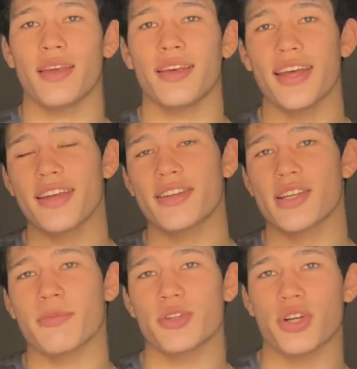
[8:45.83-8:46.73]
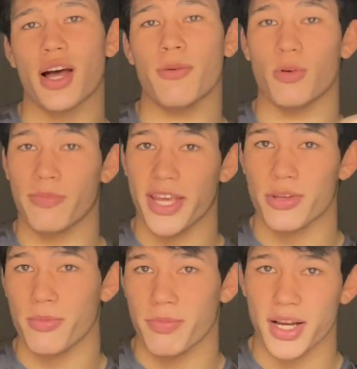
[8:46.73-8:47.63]
Getting a summer job will make
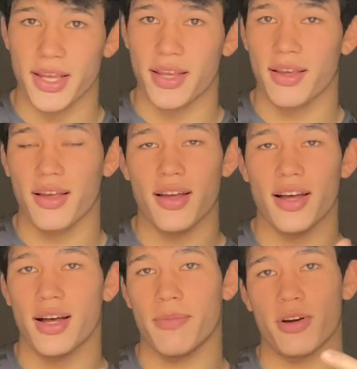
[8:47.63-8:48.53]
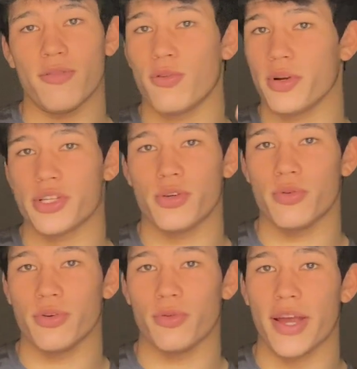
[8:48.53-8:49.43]
you money. It'll force you
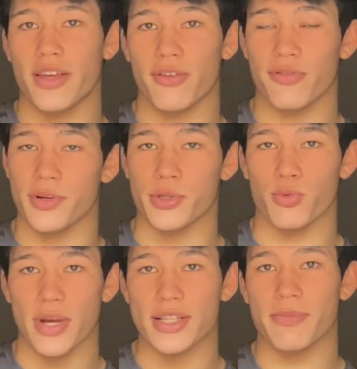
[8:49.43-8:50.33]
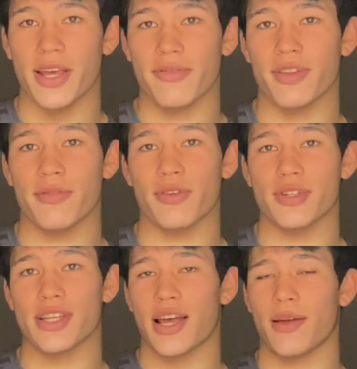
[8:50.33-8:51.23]
to write your first resume for the
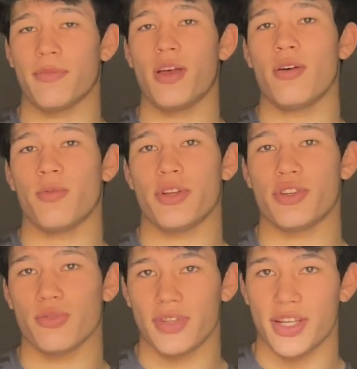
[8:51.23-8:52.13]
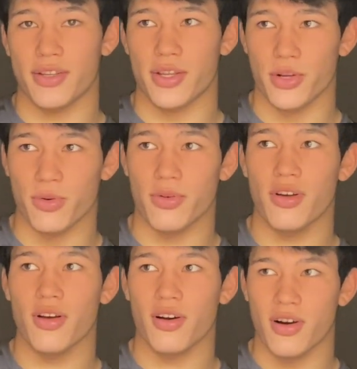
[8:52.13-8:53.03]
first time, which you'll need to do
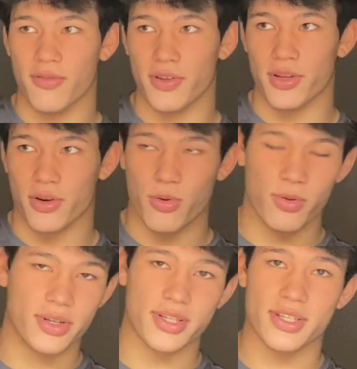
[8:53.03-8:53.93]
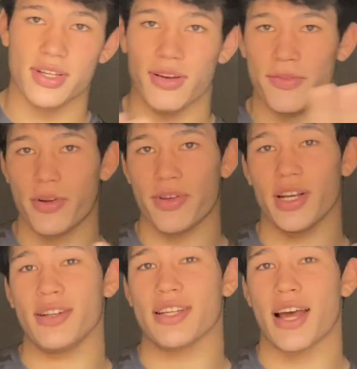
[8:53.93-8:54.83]
over the course of your
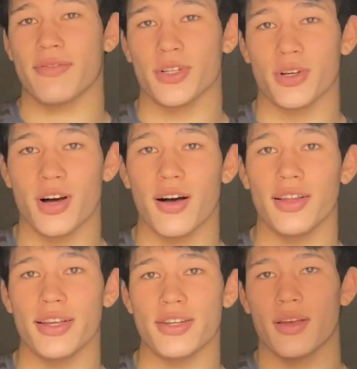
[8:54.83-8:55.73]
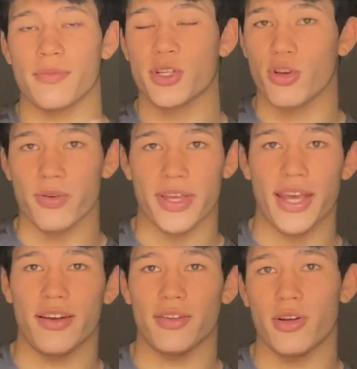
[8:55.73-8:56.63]
years after college. So you'll
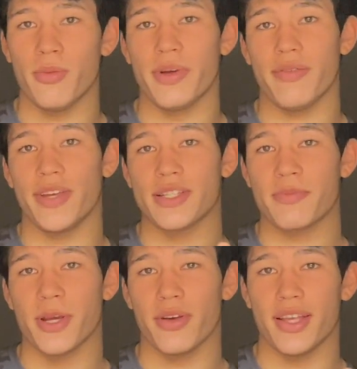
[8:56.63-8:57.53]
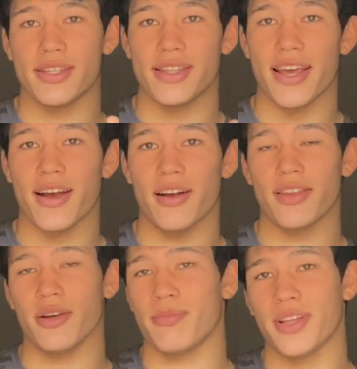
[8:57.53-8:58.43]
gain a little bit of experience there.
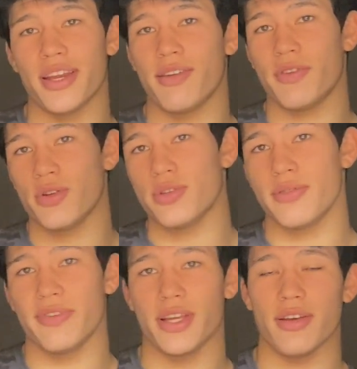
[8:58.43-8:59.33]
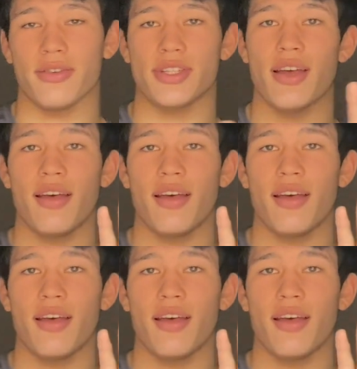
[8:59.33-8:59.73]
There are plenty of YouTube videos